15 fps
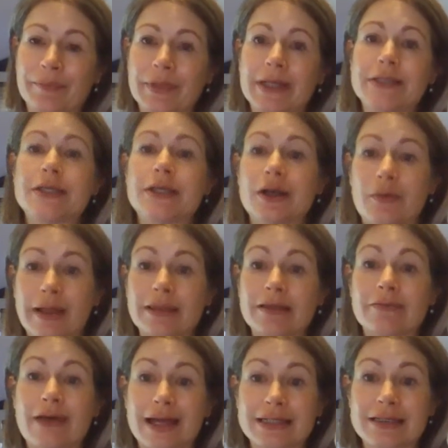Because you know what?
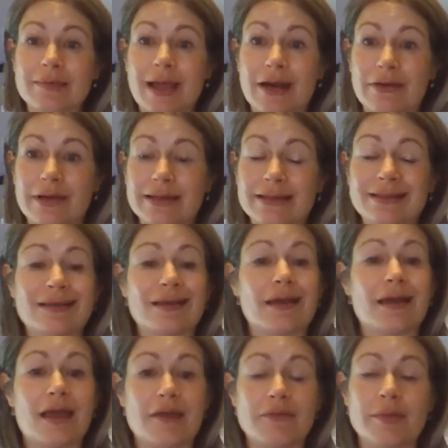The fact of the matter is,
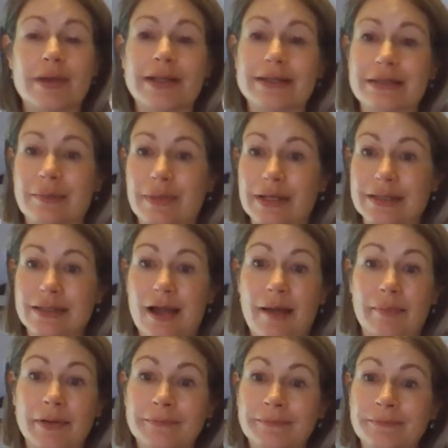everybody's somebody's
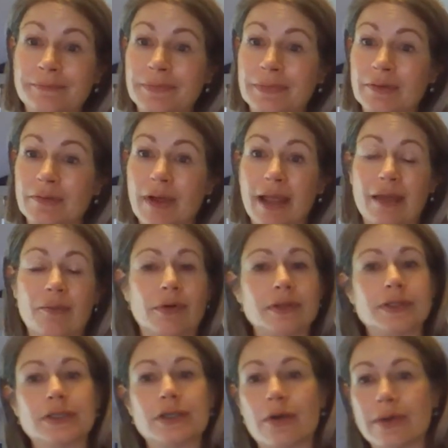top, right?
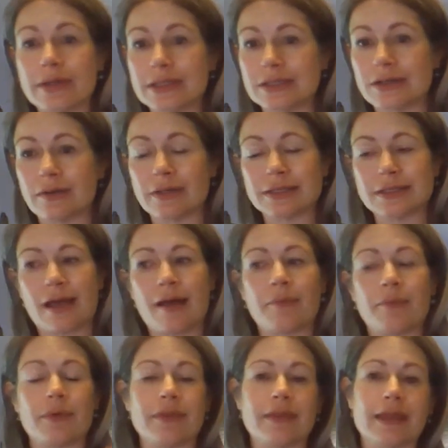We're so into tone at the
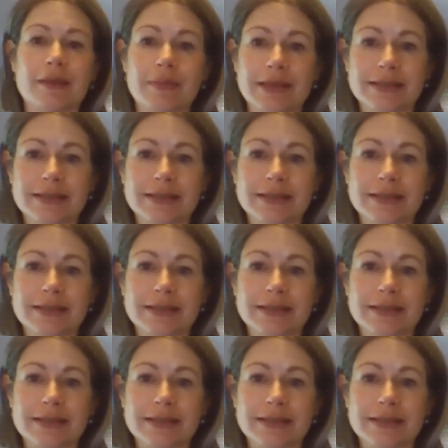top. We think it